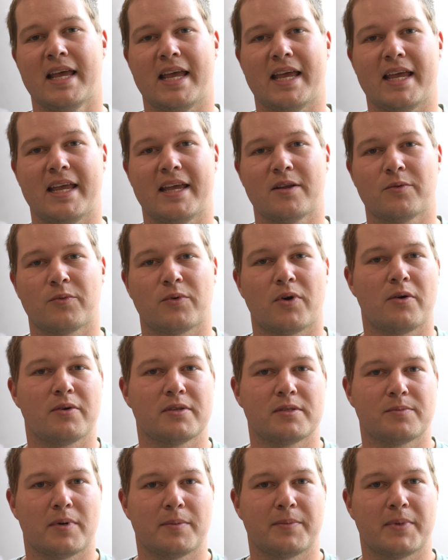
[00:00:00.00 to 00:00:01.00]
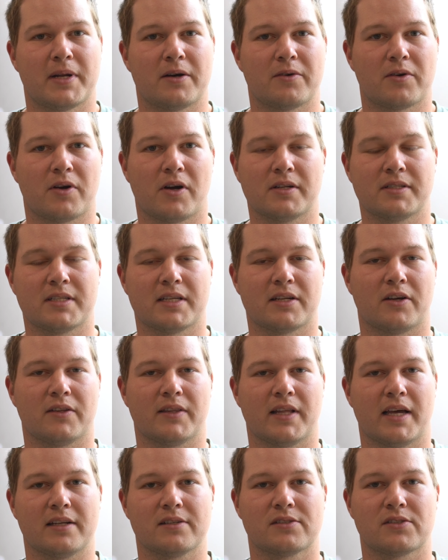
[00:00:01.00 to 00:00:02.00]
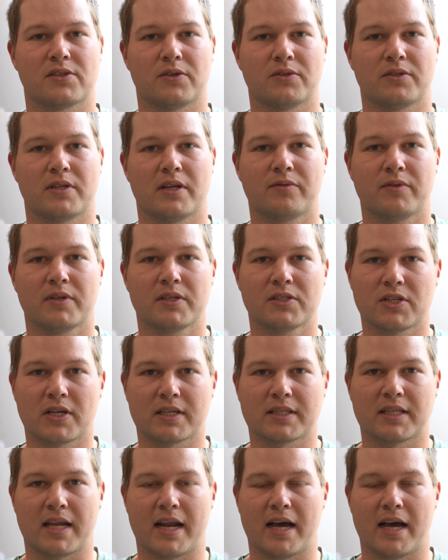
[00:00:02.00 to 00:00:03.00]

and we're always pumping out content on that. So definitely check that